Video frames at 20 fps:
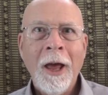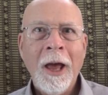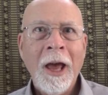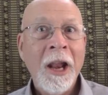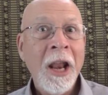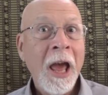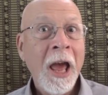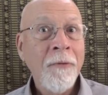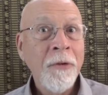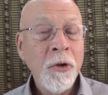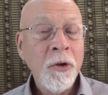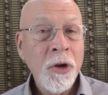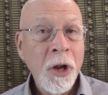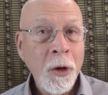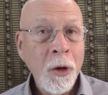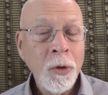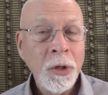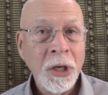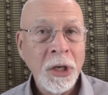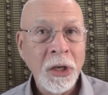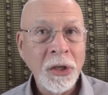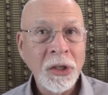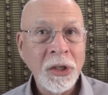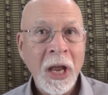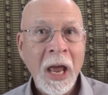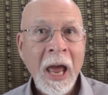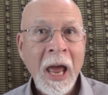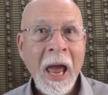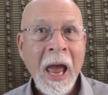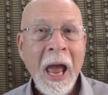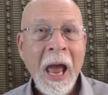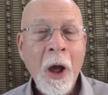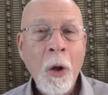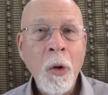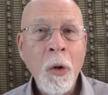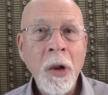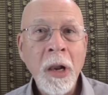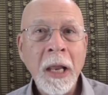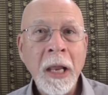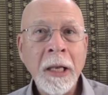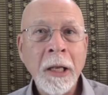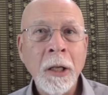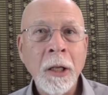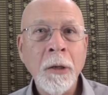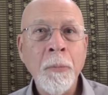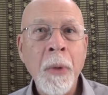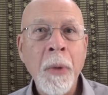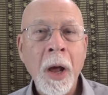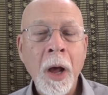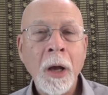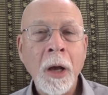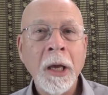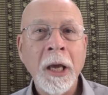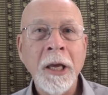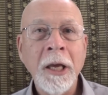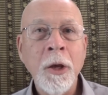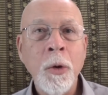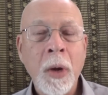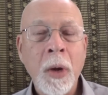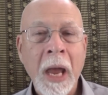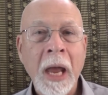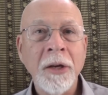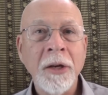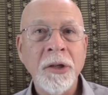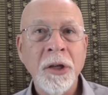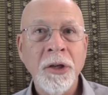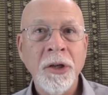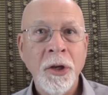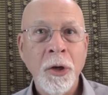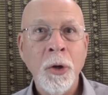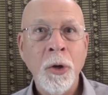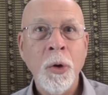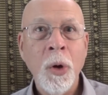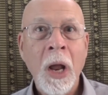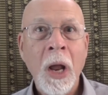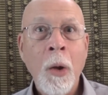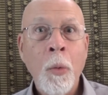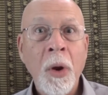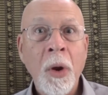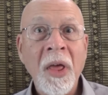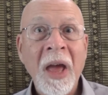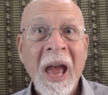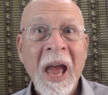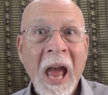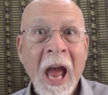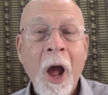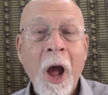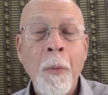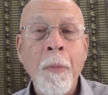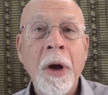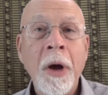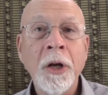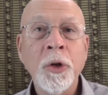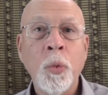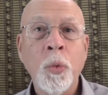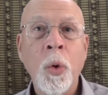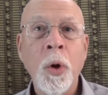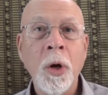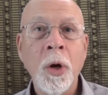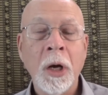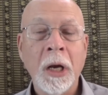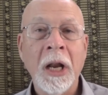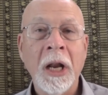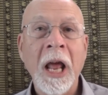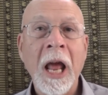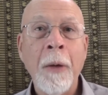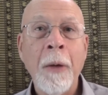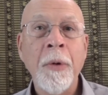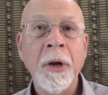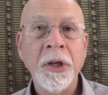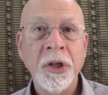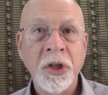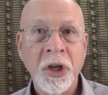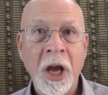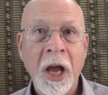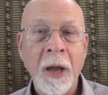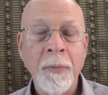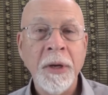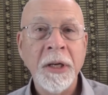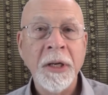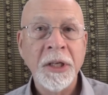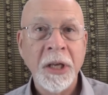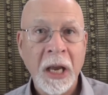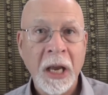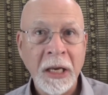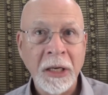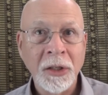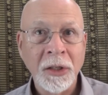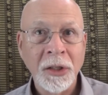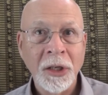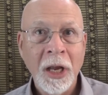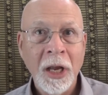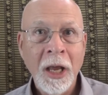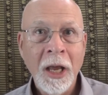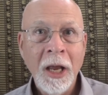And have you noticed how little marking you get to do with how much work and how much time it takes